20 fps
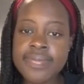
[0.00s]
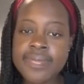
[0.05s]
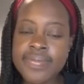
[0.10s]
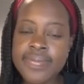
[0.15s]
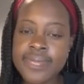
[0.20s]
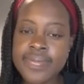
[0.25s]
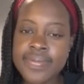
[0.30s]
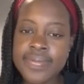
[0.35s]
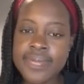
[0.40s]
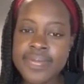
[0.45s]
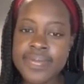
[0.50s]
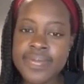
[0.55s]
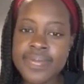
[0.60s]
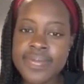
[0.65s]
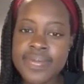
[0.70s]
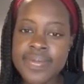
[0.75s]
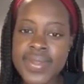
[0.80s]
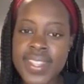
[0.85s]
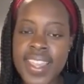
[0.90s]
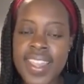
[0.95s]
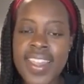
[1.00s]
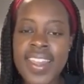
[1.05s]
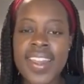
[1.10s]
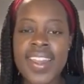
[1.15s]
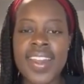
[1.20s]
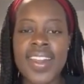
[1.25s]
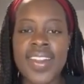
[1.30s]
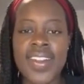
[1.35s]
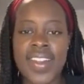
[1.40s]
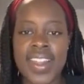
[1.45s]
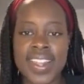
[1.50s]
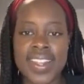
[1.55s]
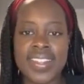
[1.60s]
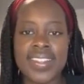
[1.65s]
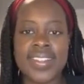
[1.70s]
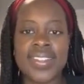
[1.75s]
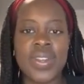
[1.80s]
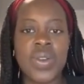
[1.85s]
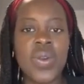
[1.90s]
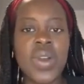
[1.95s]
Hmm. All right,
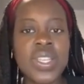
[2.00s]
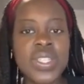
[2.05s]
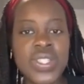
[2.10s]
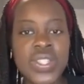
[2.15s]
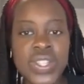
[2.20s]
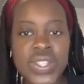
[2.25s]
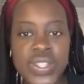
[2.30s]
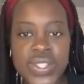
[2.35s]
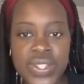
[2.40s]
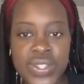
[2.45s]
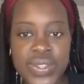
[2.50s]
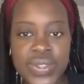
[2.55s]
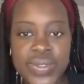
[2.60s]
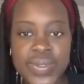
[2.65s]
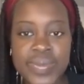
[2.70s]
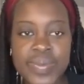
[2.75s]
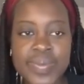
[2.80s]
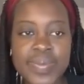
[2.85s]
Question two,